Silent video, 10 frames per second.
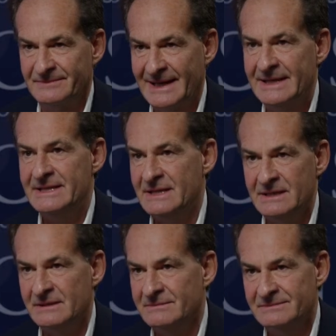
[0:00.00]

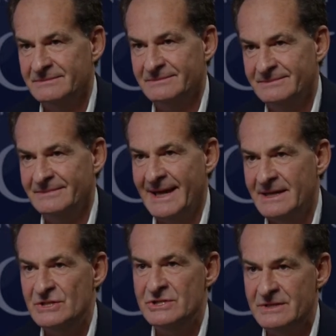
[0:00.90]
clean
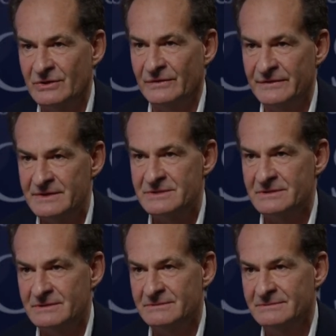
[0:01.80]
energy
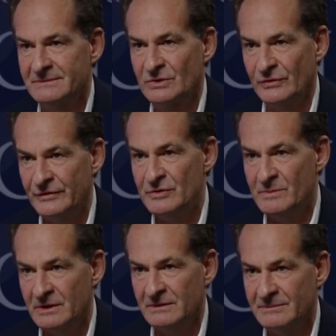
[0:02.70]
transition
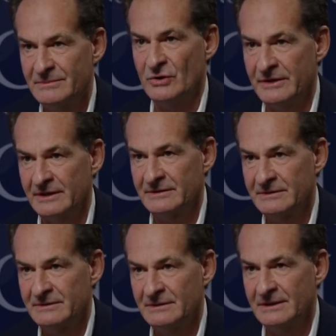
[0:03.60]
consumer product
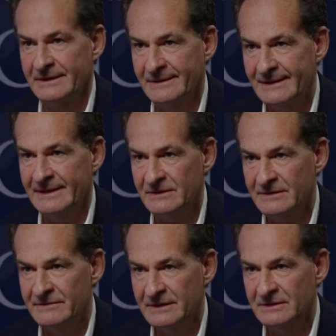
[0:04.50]
like an
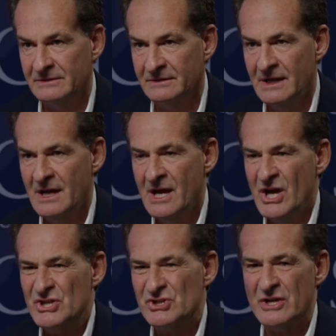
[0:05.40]
electric vehicle.
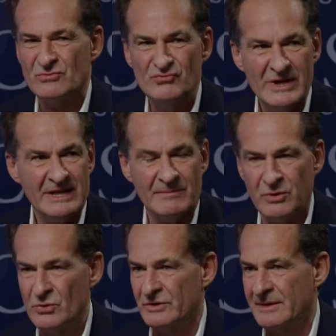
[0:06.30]
So it's really
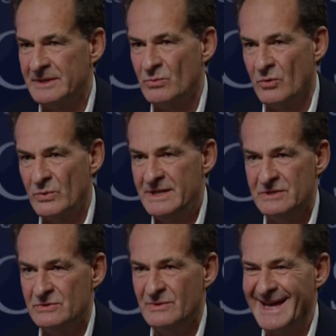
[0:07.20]
important. I mean, what we
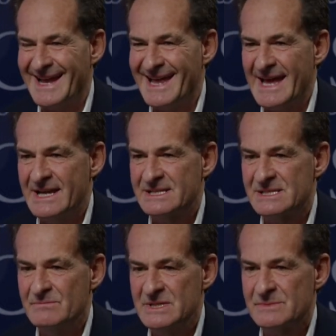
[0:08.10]
do, and, and
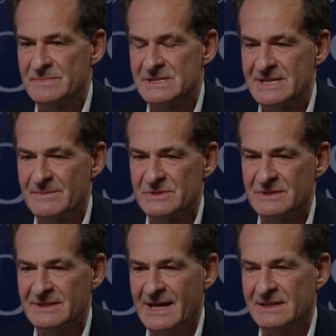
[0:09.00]
it's a
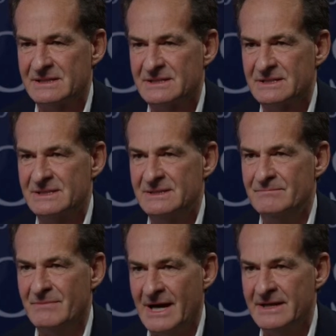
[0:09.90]
misperception that
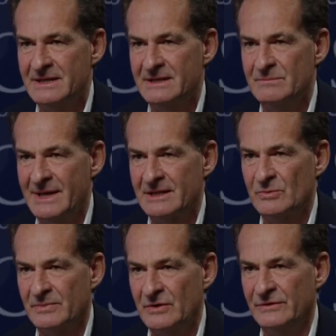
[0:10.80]
mining and
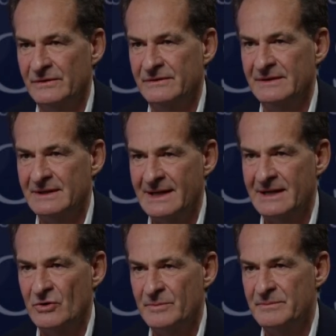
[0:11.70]
metal processing
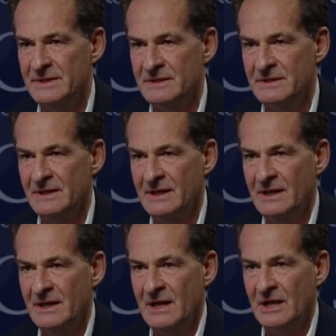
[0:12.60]
cannot be
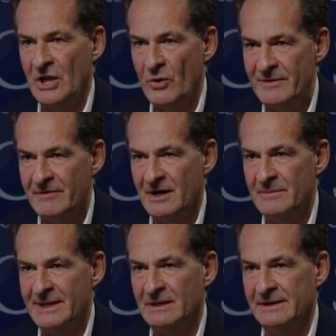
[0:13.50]
low
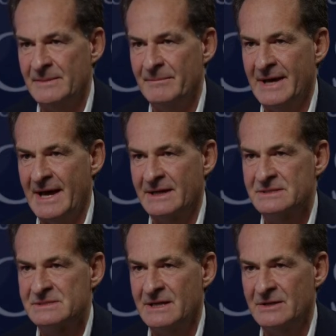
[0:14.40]
environmental
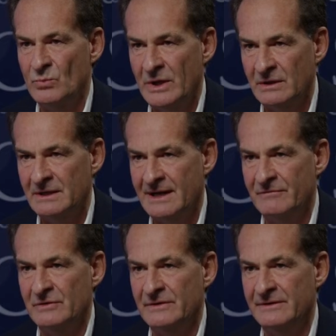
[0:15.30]
impact and well
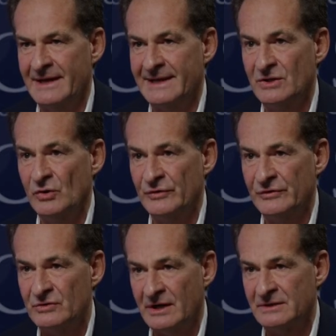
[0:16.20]
governed and
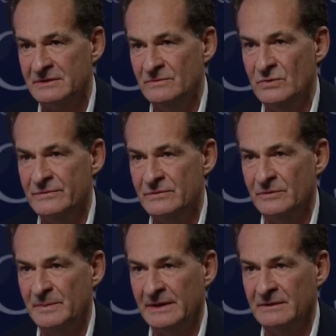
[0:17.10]
constructive with
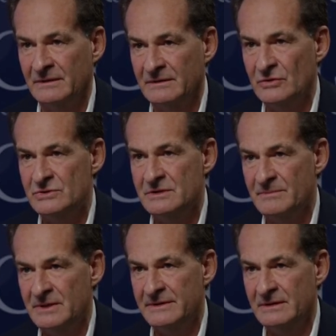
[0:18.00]
respect to social
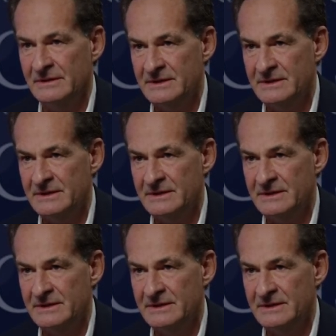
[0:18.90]
and political